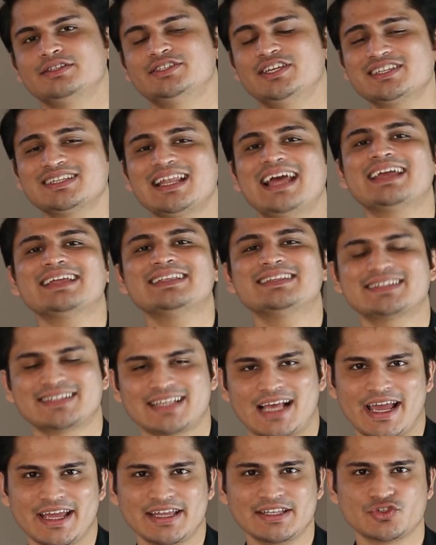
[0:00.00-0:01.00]
Just like in
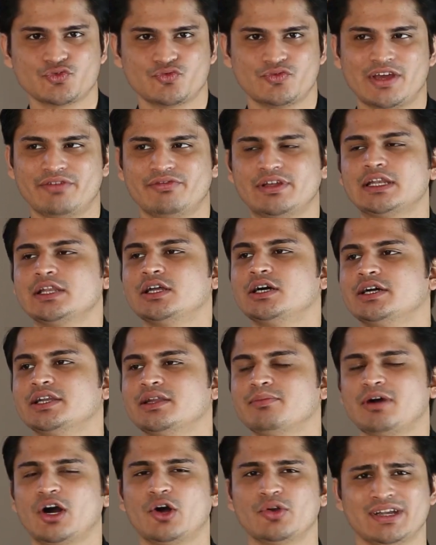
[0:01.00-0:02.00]
science, where we
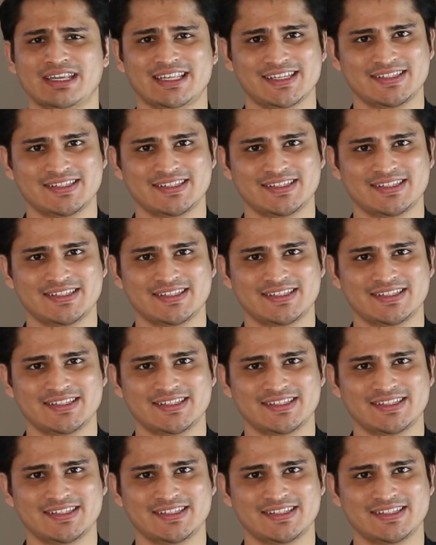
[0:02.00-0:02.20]
learn about